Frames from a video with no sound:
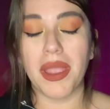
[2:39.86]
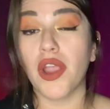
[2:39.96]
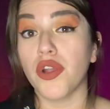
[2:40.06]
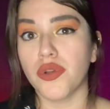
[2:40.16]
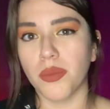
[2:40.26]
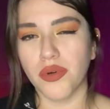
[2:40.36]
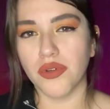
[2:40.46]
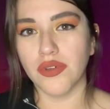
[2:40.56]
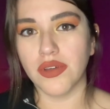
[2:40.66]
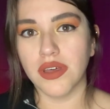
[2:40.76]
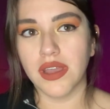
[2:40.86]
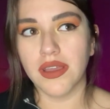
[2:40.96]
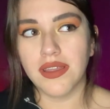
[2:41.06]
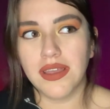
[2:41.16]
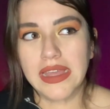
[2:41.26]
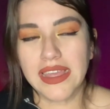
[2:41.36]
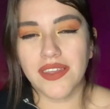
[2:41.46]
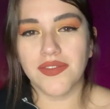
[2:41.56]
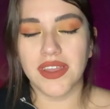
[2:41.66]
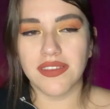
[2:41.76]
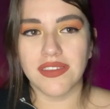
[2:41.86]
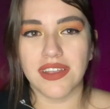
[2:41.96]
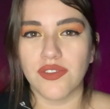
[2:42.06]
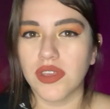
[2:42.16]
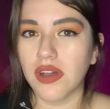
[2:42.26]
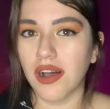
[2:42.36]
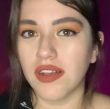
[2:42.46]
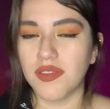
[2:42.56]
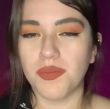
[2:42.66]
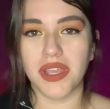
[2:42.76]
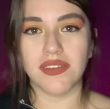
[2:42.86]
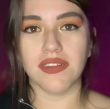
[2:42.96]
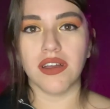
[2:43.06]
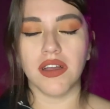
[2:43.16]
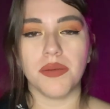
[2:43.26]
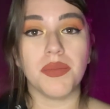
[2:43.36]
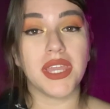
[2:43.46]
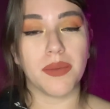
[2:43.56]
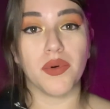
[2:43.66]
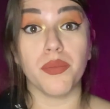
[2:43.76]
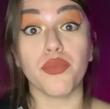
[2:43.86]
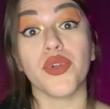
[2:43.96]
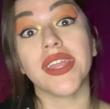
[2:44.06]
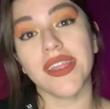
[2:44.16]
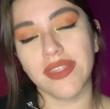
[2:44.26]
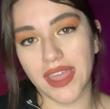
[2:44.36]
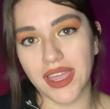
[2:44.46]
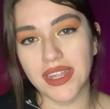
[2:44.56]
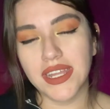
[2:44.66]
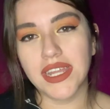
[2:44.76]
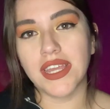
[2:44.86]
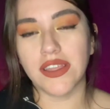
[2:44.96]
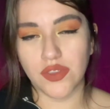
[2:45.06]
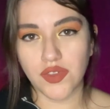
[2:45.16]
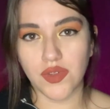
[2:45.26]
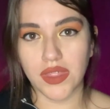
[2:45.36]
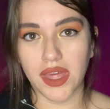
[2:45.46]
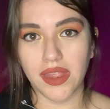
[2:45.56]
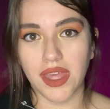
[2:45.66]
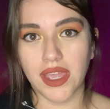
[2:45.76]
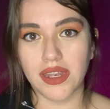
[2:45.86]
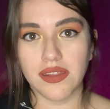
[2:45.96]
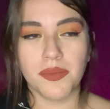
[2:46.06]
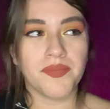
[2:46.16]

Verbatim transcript: paranormal events is actually caused based on people bringing that into that land.